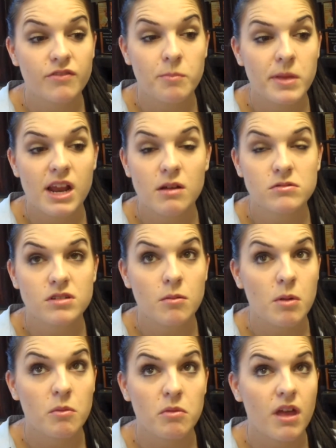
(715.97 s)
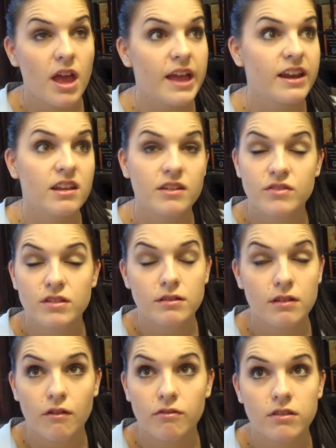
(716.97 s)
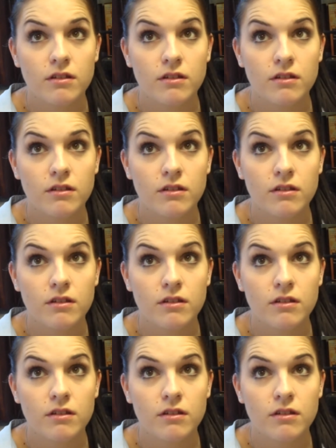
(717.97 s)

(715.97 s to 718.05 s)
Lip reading: been able to come up with any of the stuff